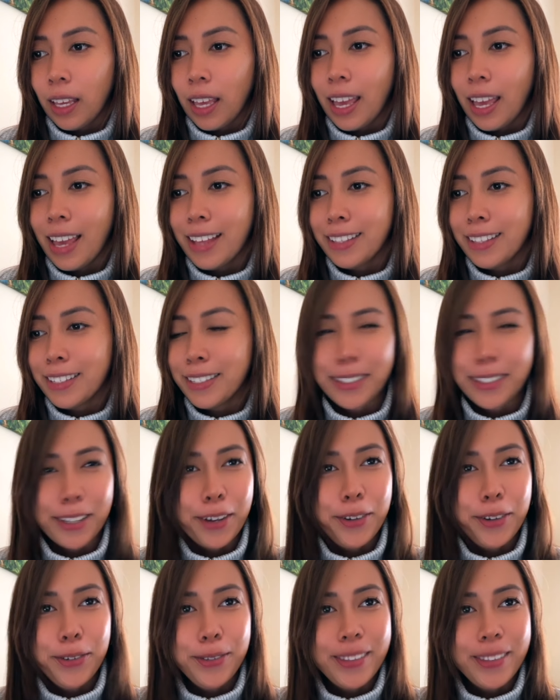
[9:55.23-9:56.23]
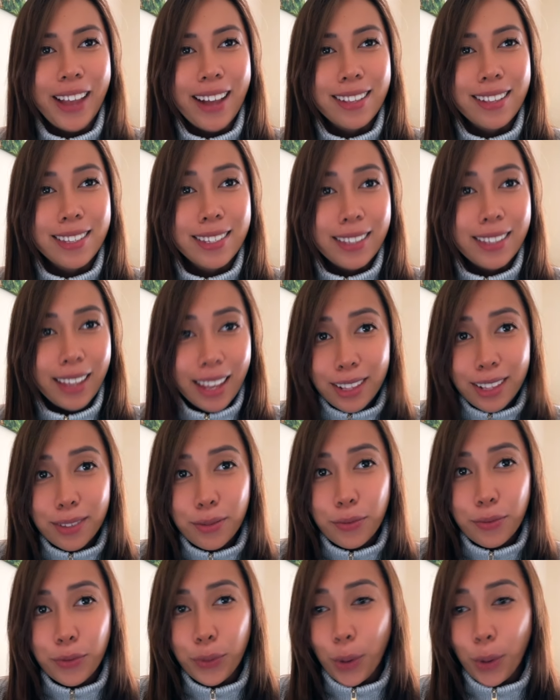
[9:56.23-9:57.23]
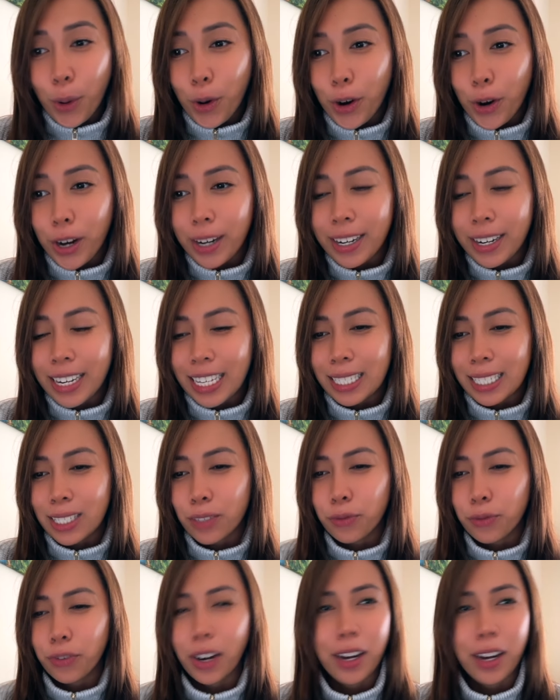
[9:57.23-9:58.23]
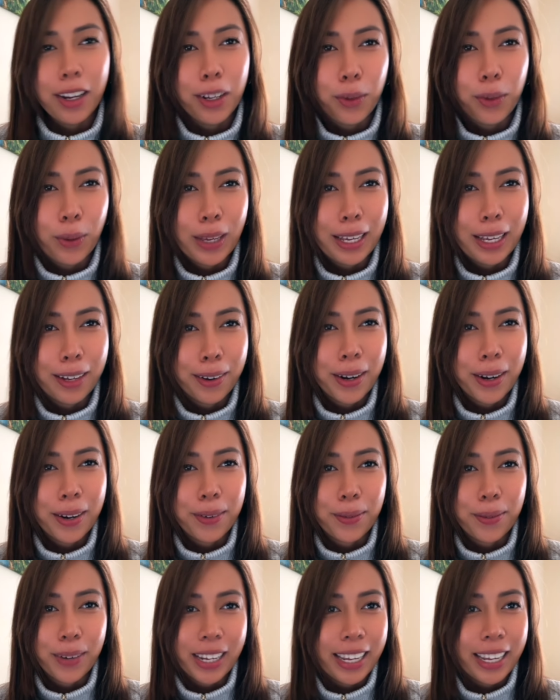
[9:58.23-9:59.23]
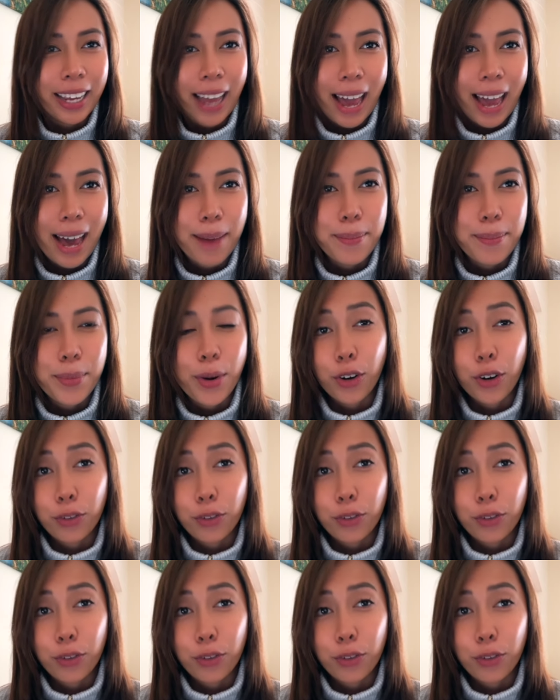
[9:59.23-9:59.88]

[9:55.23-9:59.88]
And that's it for this very quick recap or